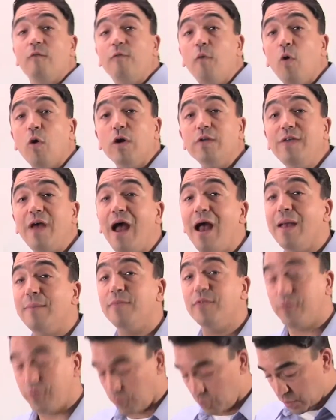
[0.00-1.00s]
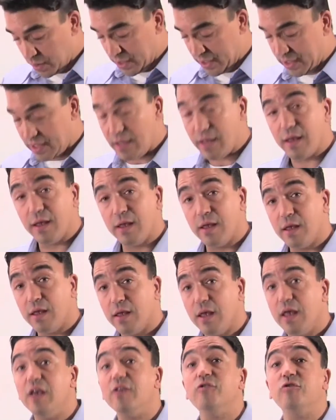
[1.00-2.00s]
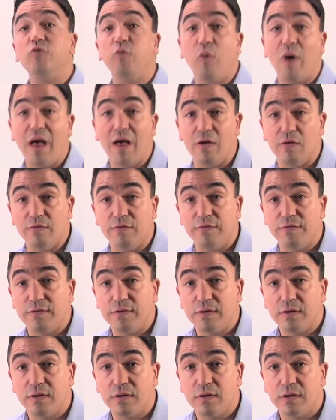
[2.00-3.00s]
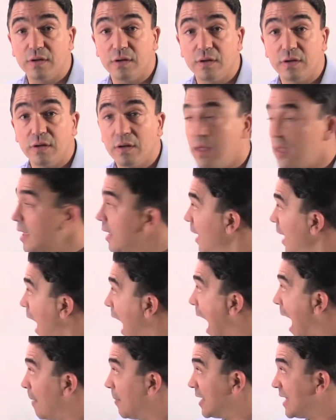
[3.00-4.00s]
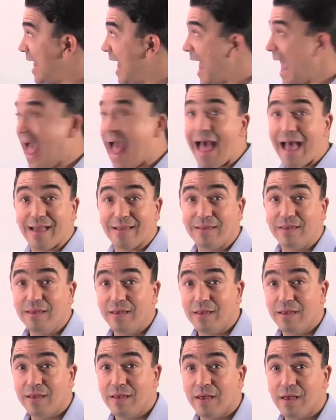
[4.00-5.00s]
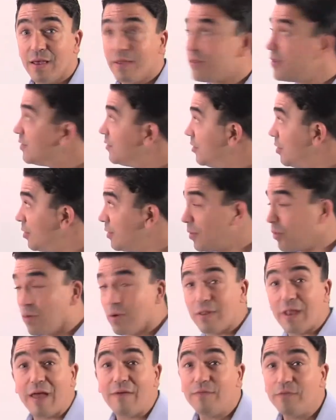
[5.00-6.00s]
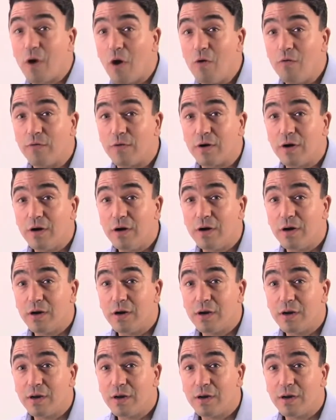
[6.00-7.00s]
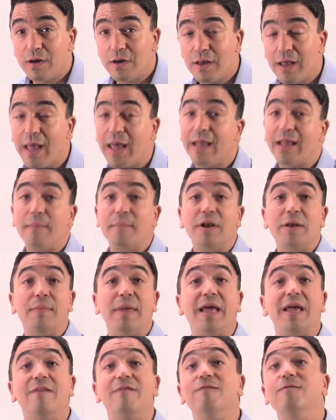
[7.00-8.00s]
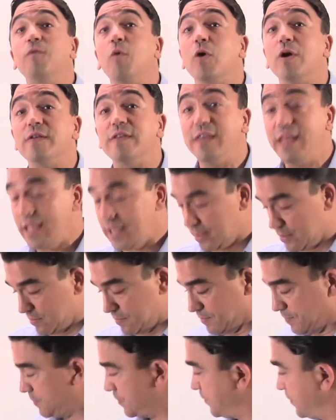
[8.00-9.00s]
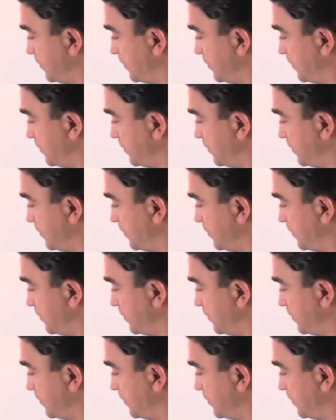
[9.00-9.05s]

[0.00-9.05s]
4 times 3 is 12. I'm going to add the 2 that were left over, and I'm going to make it 14.